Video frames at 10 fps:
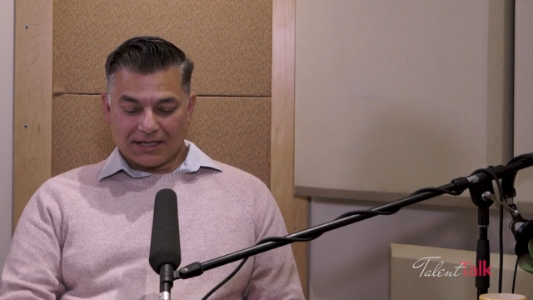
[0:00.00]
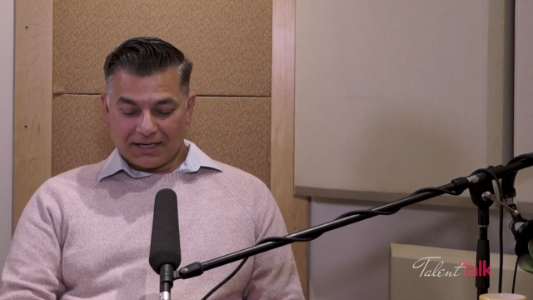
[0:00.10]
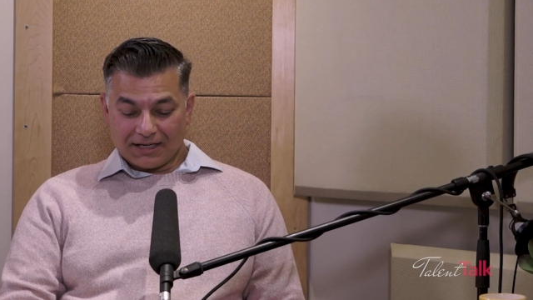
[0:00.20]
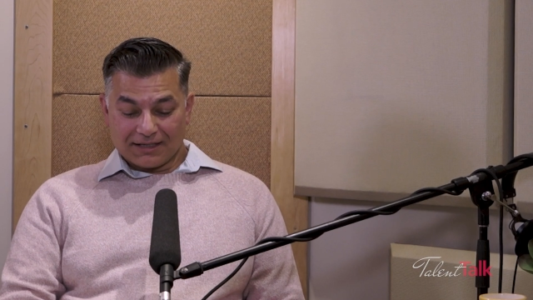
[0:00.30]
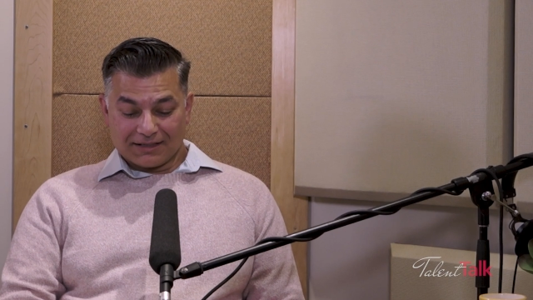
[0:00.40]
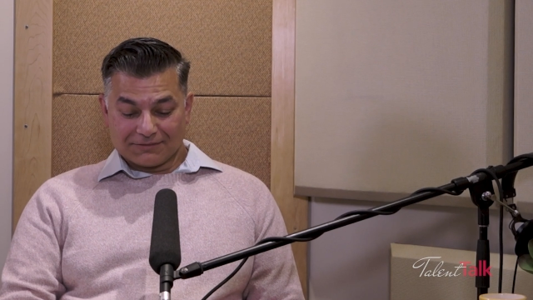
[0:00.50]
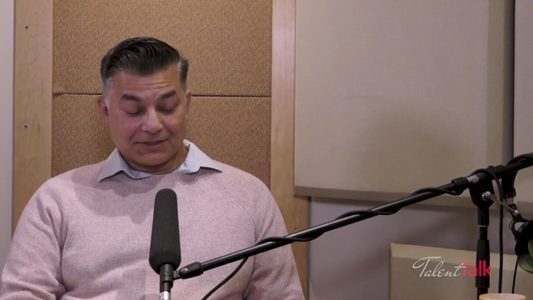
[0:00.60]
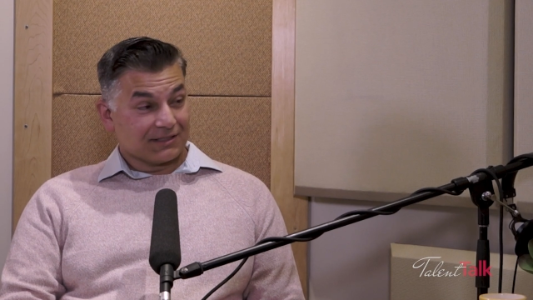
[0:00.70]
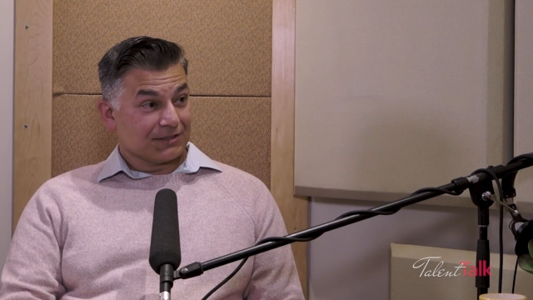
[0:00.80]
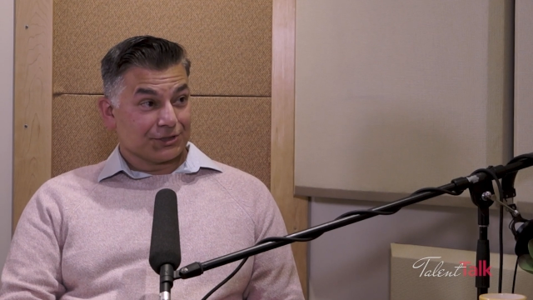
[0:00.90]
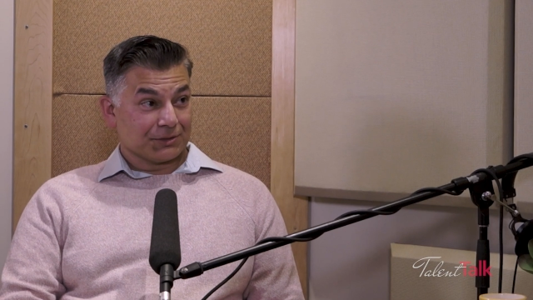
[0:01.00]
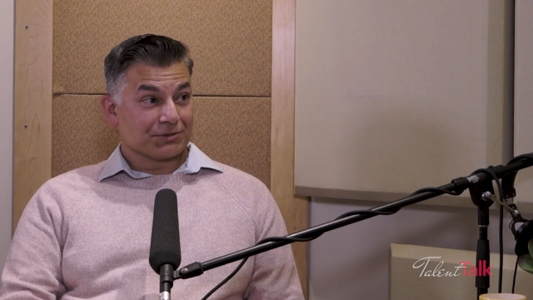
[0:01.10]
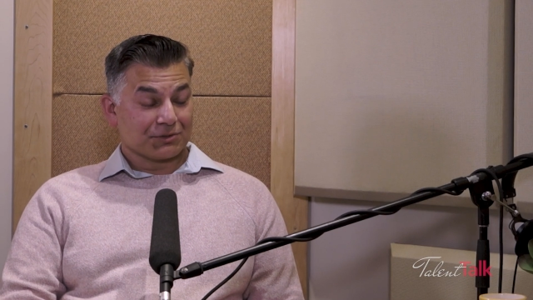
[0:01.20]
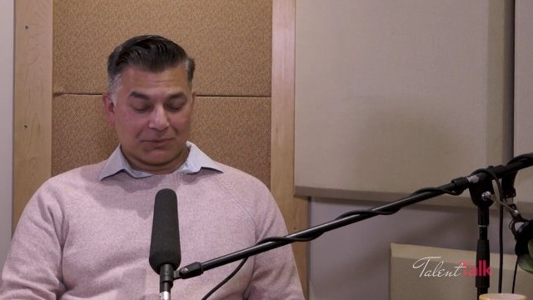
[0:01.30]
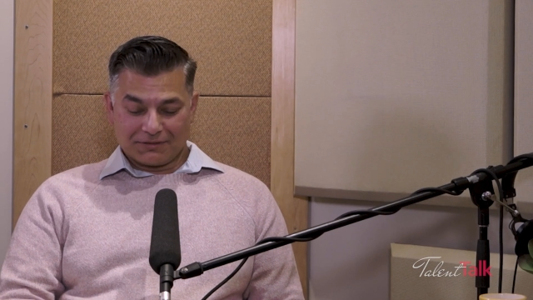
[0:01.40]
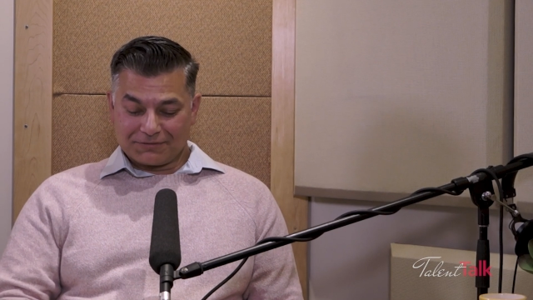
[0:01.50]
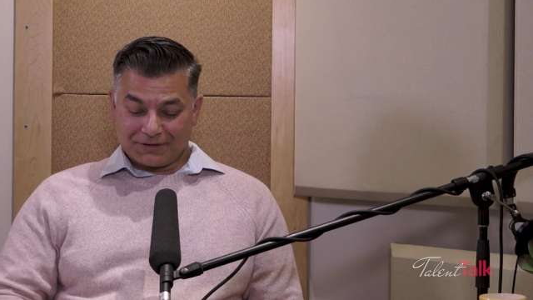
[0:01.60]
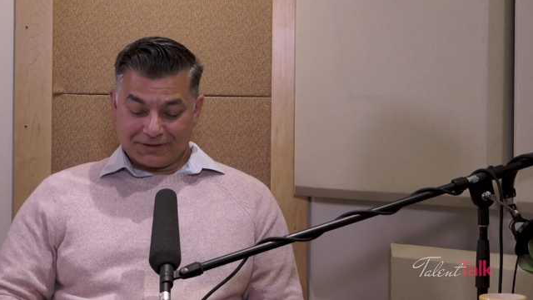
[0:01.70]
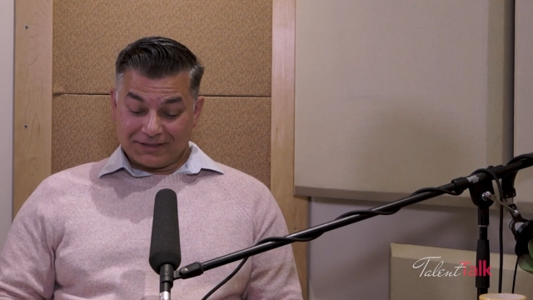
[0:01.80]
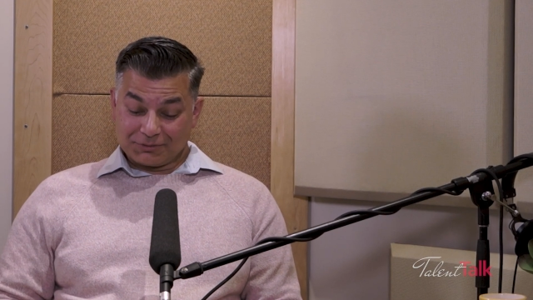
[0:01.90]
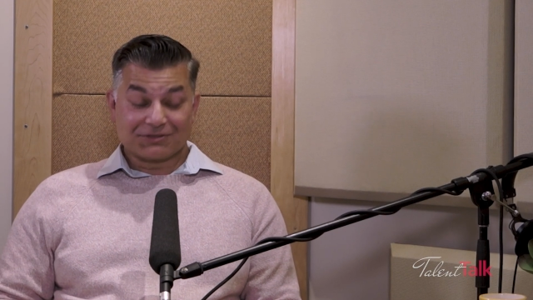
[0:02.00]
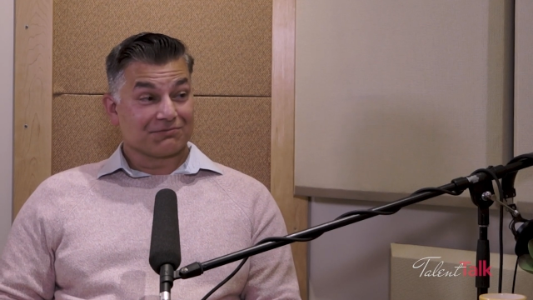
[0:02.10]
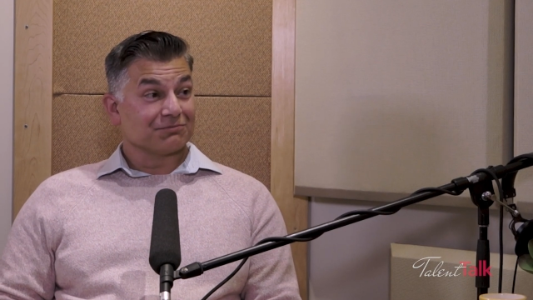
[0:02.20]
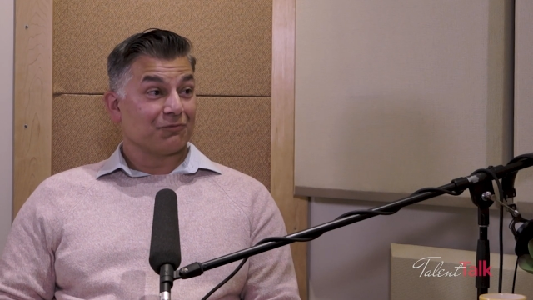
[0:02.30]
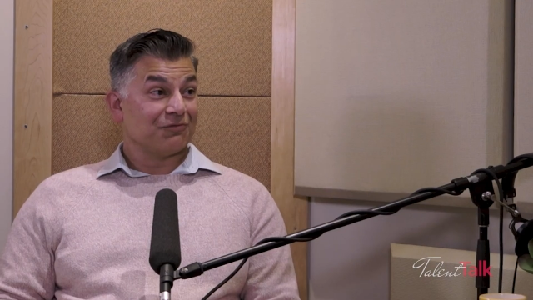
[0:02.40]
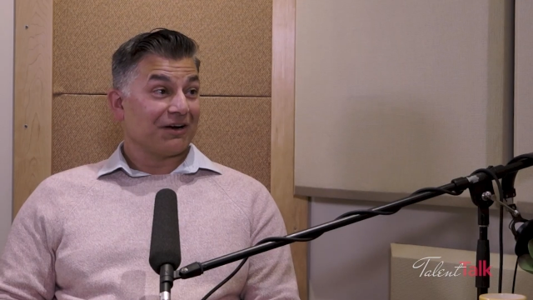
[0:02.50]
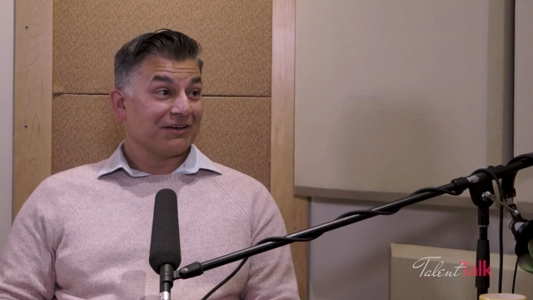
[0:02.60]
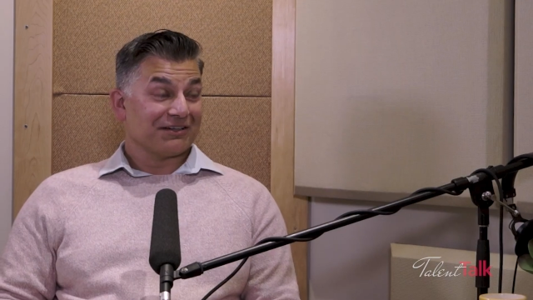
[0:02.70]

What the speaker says: I've done an Egyptian one. It was very